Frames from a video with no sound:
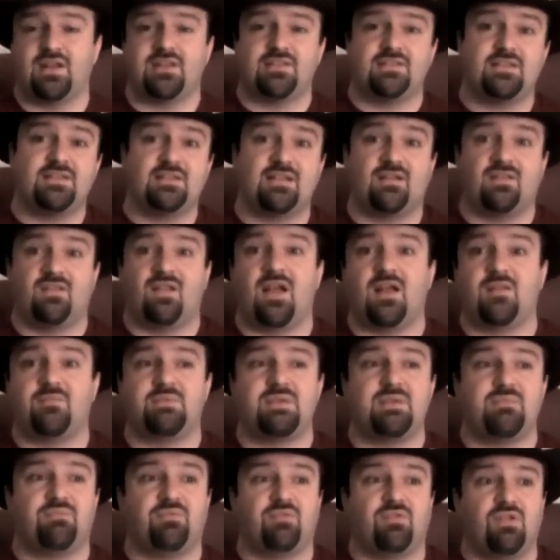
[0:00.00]
And I think that a lot
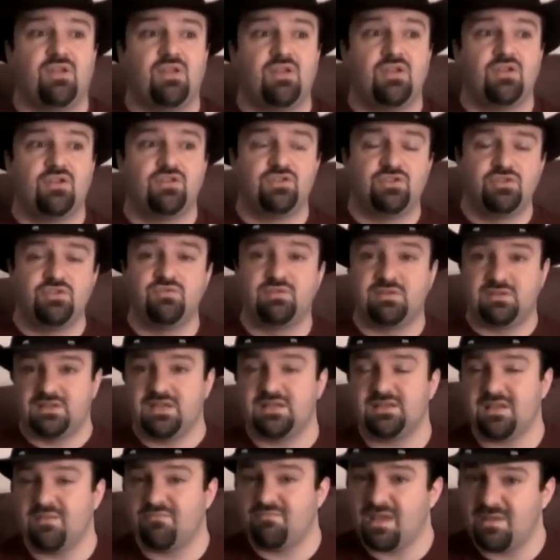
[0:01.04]
of people do
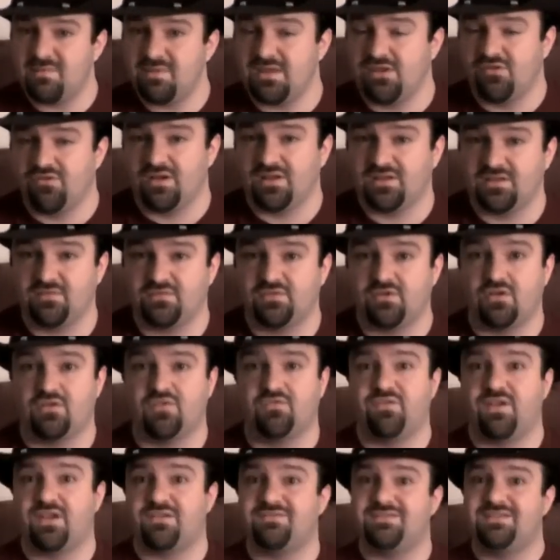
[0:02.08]
think that maybe Grand Theft
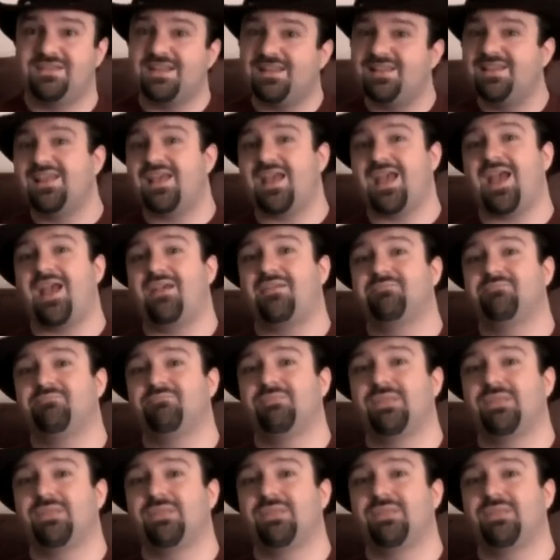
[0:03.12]
Auto V did that.